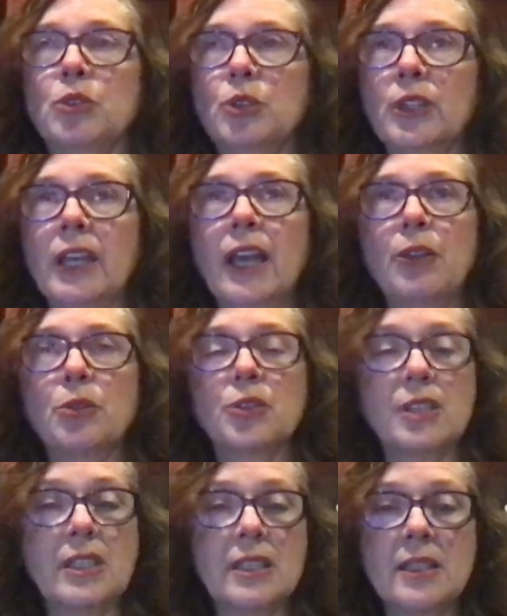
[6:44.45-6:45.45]
Julie
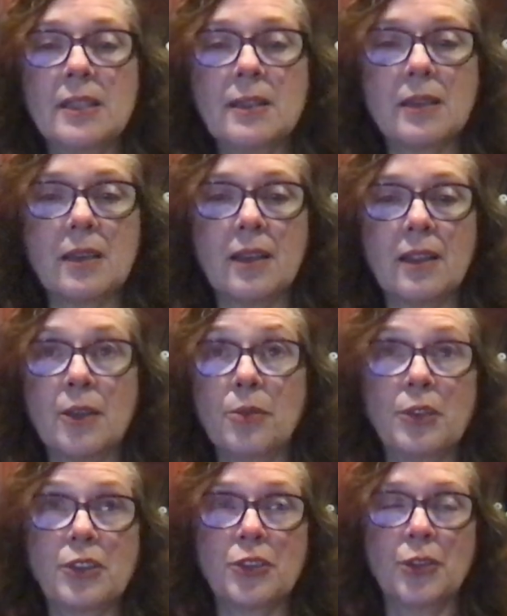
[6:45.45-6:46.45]
Andrews is the
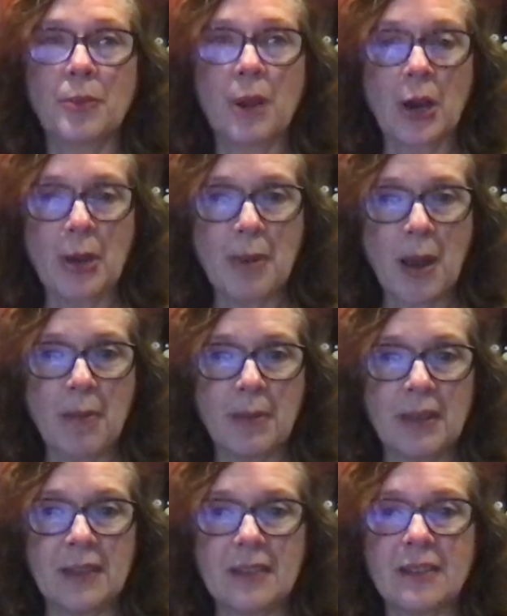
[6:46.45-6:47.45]
original Mary
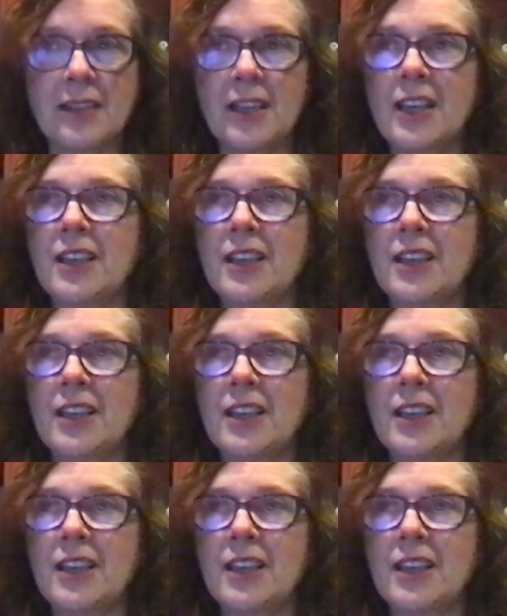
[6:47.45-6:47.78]
Poppins.